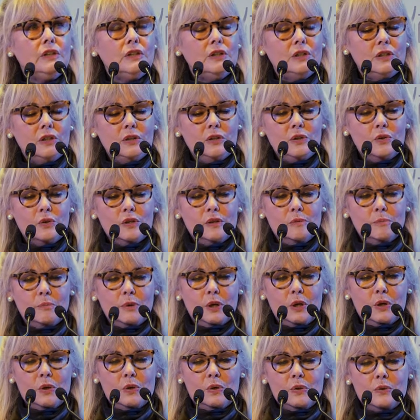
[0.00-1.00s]
The New York
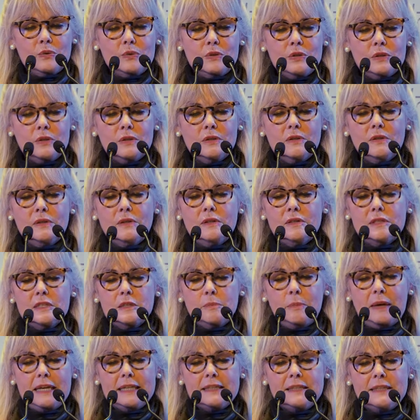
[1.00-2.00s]
Post, The
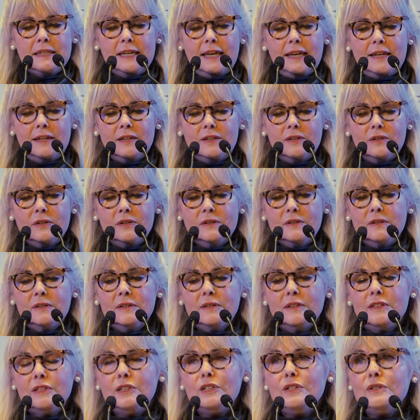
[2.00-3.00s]
Spectator,
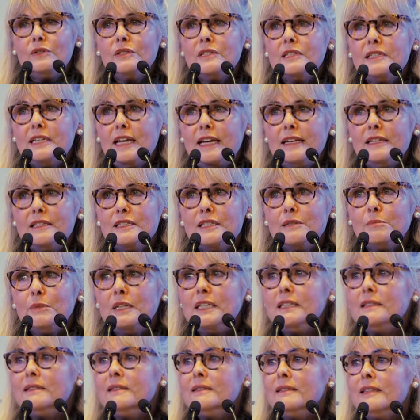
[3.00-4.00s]
The New
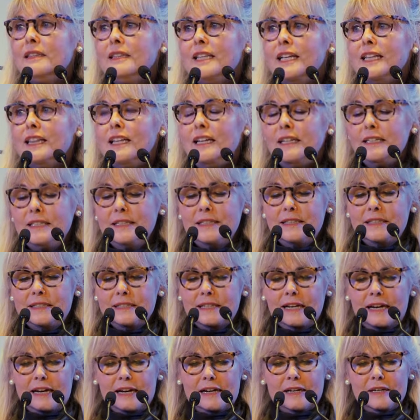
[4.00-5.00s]
Statesman, The London
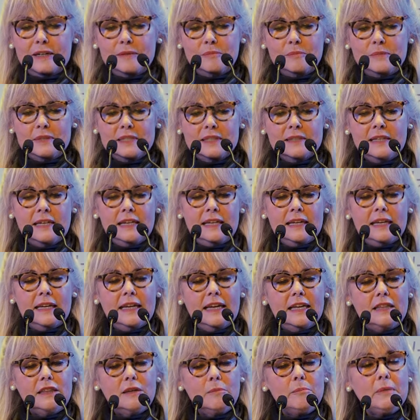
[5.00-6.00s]
Times,
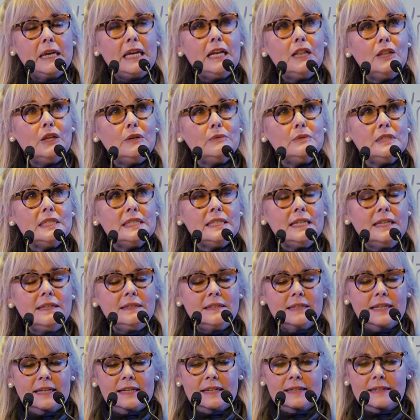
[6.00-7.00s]
and The Mail on
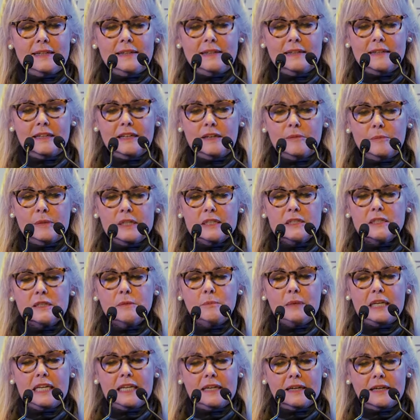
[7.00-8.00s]
Sunday, amongst
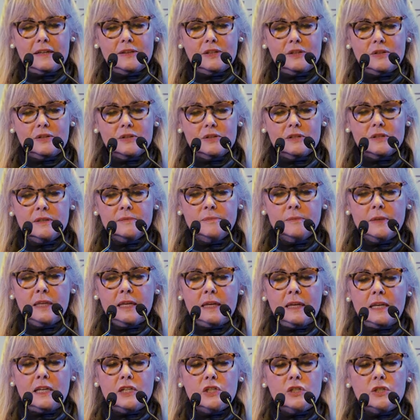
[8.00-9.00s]
many others.
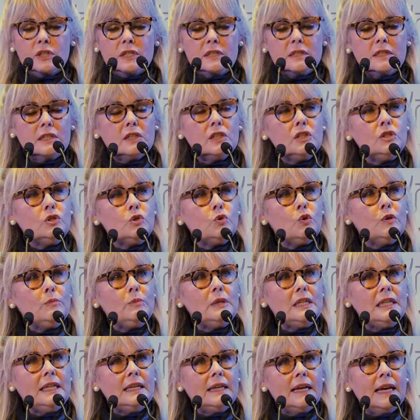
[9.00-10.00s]
She's a
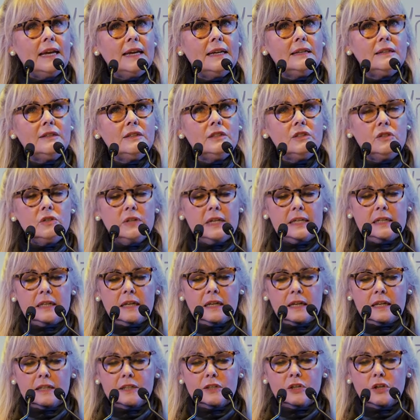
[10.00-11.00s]
contributing editor at
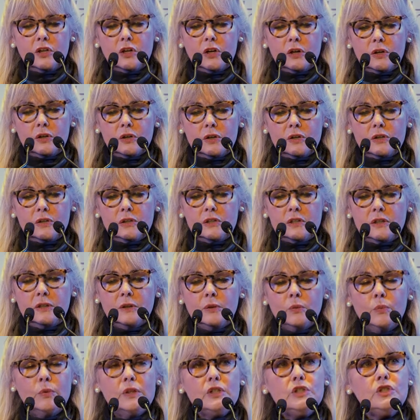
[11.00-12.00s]
UnHerd,
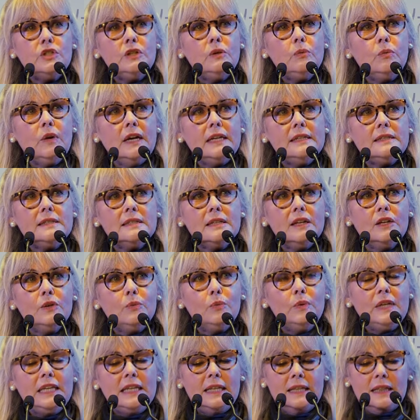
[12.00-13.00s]
where she writes a
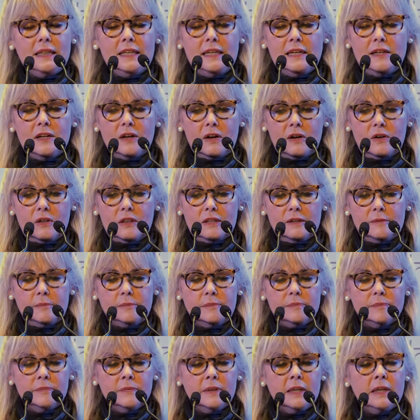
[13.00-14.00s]
weekly
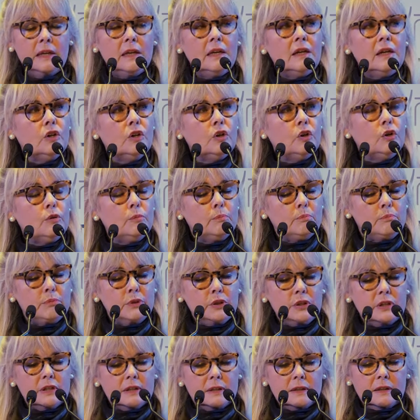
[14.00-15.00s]
column. Her
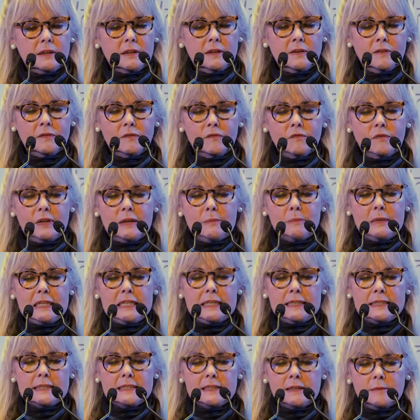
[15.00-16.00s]
book,
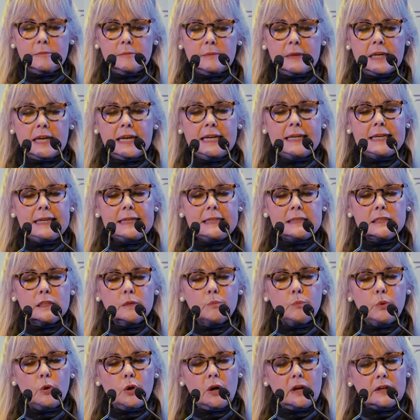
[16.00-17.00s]
Feminism
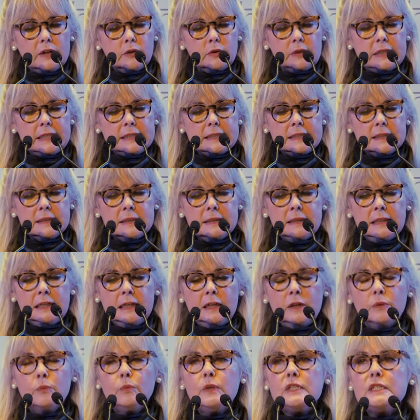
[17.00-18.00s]
Against Progress,
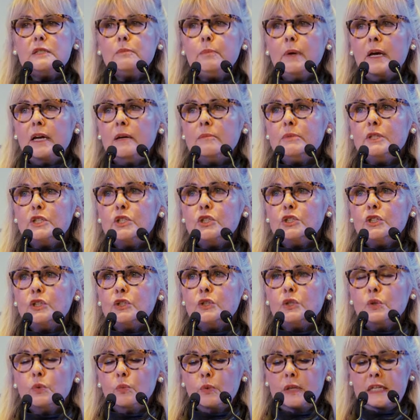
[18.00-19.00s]
was published
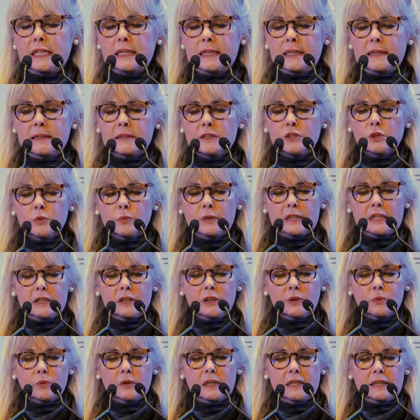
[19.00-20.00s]
in
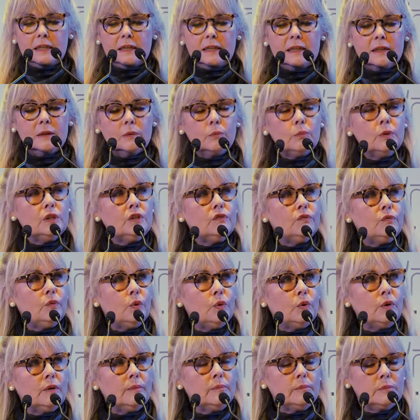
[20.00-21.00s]
2023 with
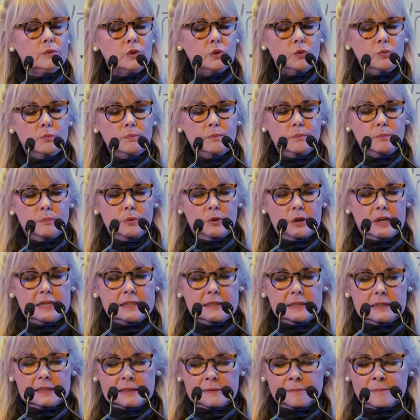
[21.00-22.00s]
Forum
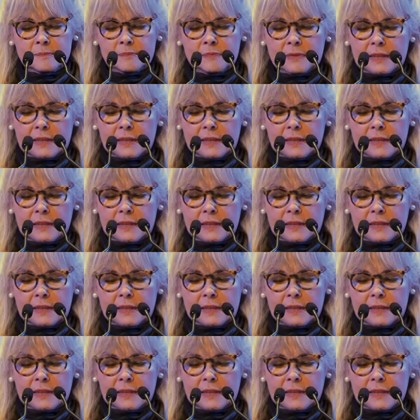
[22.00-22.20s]
Press.